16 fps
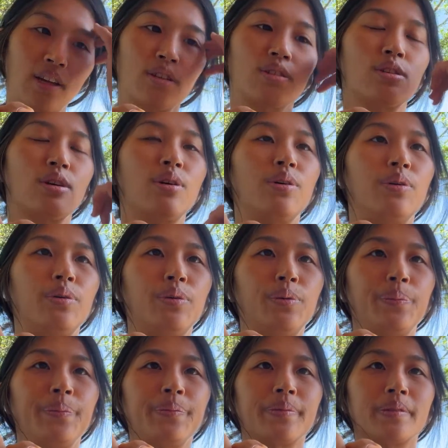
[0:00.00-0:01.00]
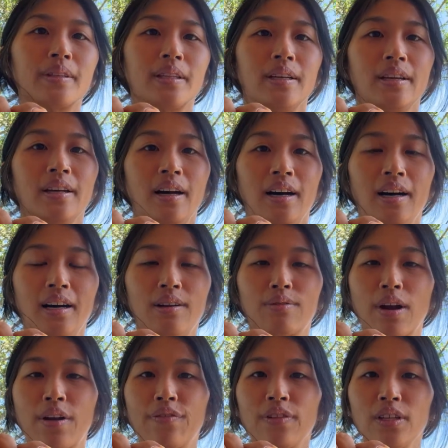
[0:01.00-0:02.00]
So
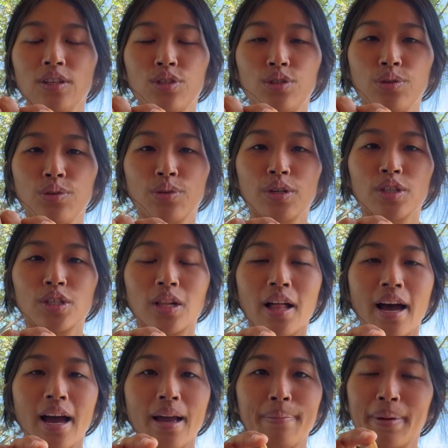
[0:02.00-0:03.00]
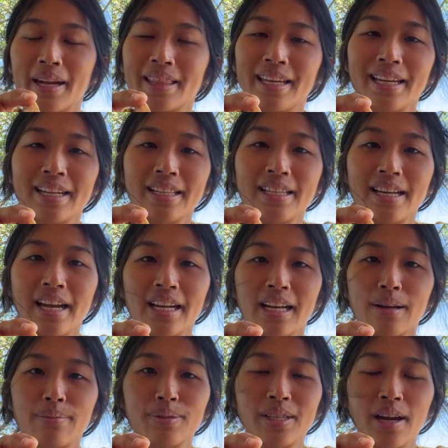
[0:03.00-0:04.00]
roughly June or July, but at the end of the day, it
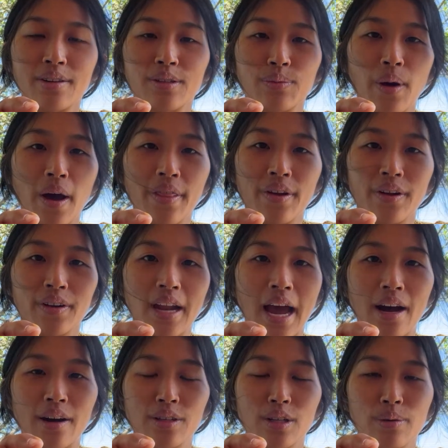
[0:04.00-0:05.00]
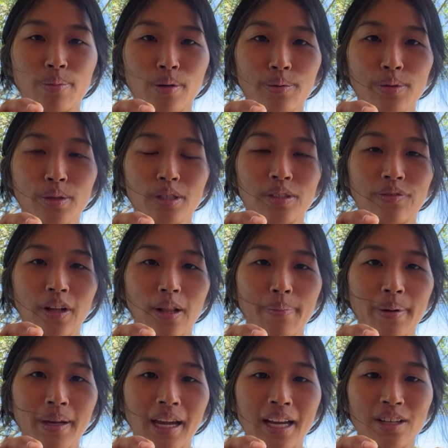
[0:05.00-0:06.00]
comes down to weather and how your bulbs are
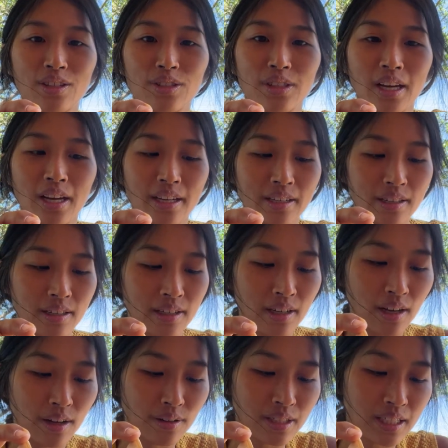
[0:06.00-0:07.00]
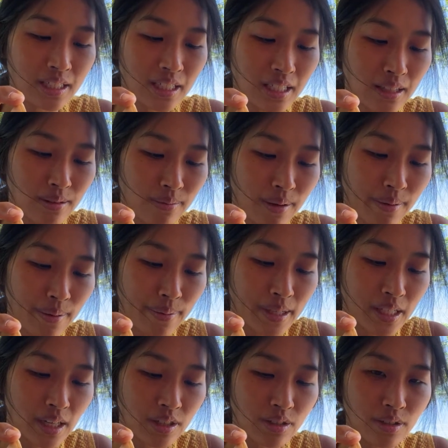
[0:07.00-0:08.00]
developing in your sun. Oh, teaching that memory, be
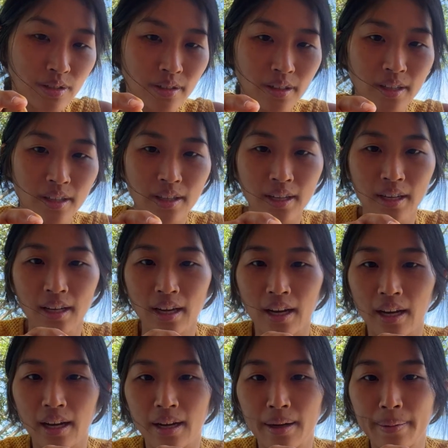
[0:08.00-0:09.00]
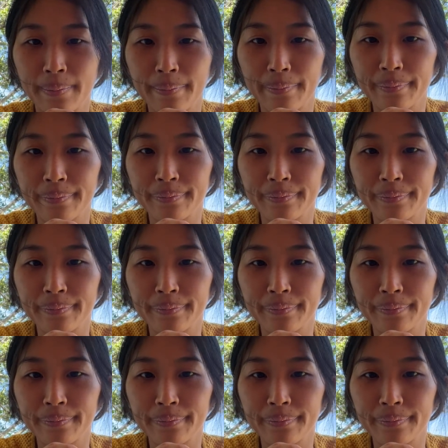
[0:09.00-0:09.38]
gentle. Um,